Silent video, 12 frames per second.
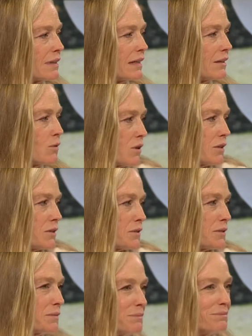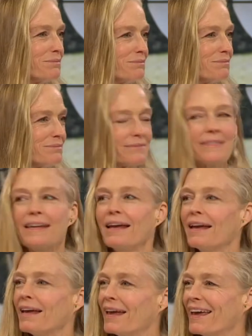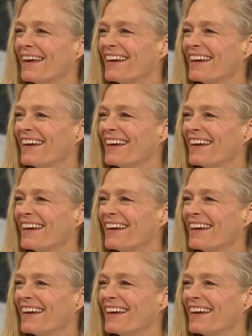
in the world. Twenty-two years is certainly a